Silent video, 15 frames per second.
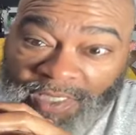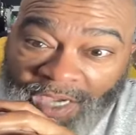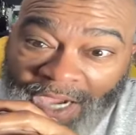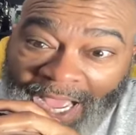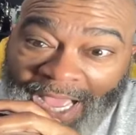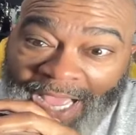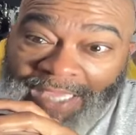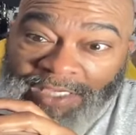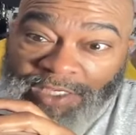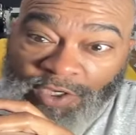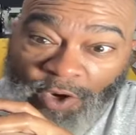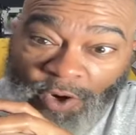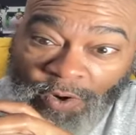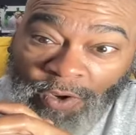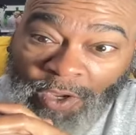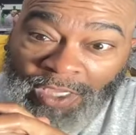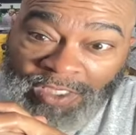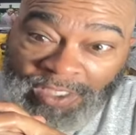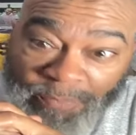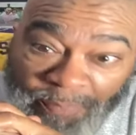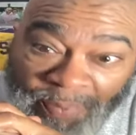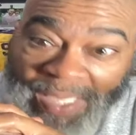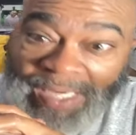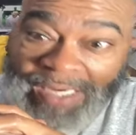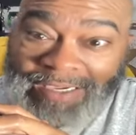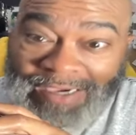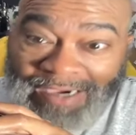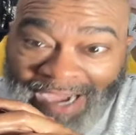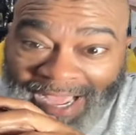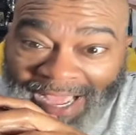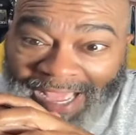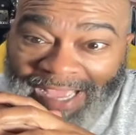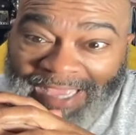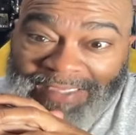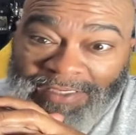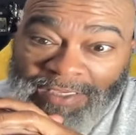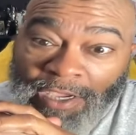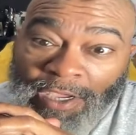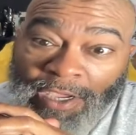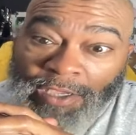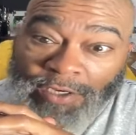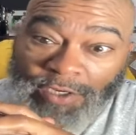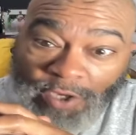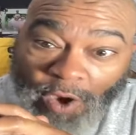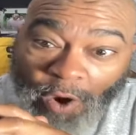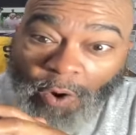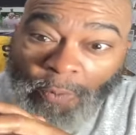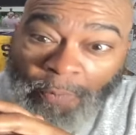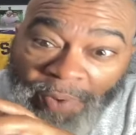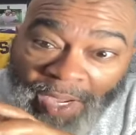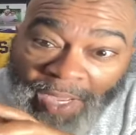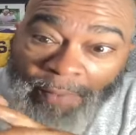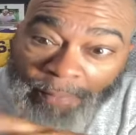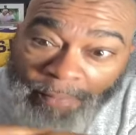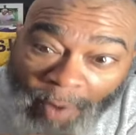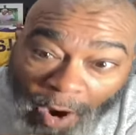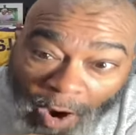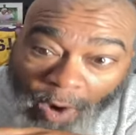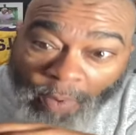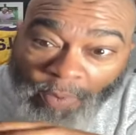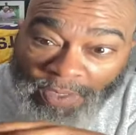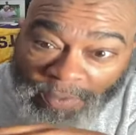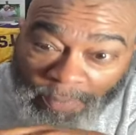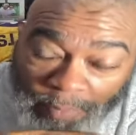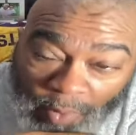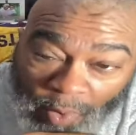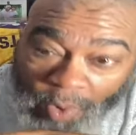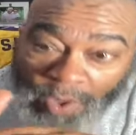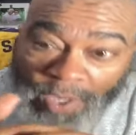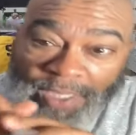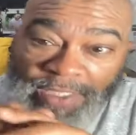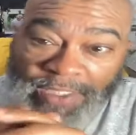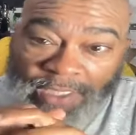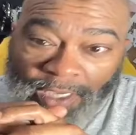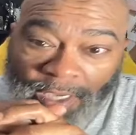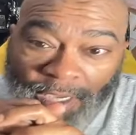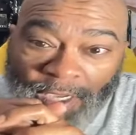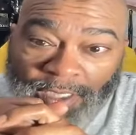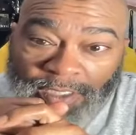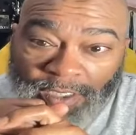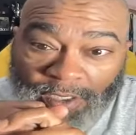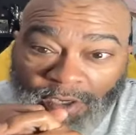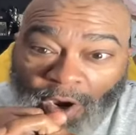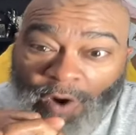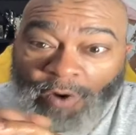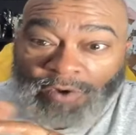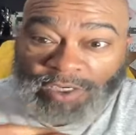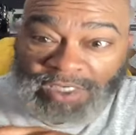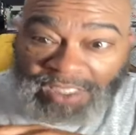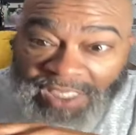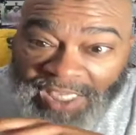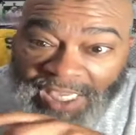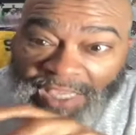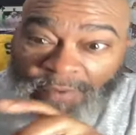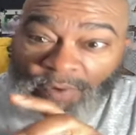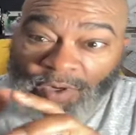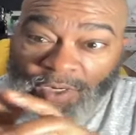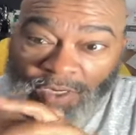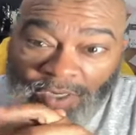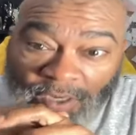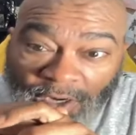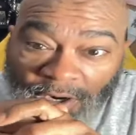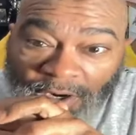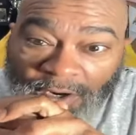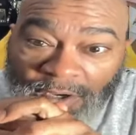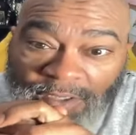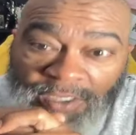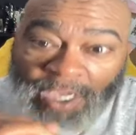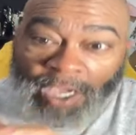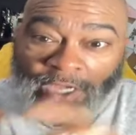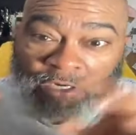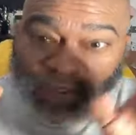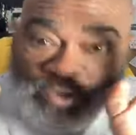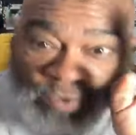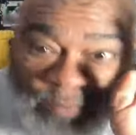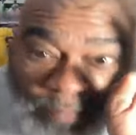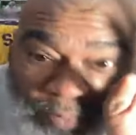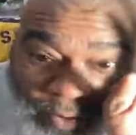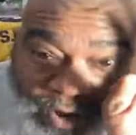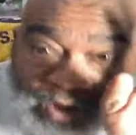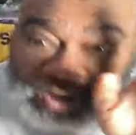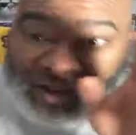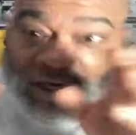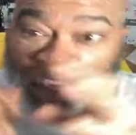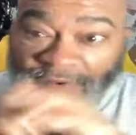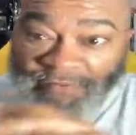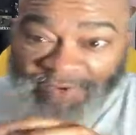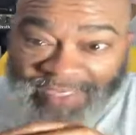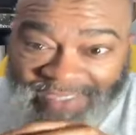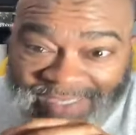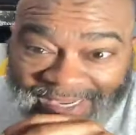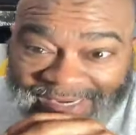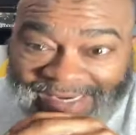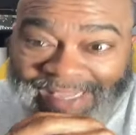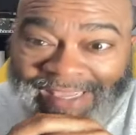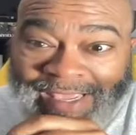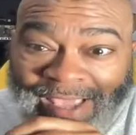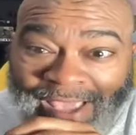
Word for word: class, your spin class, to go play ball with the boys, to go to tea with the girls, to do brunch every Sunday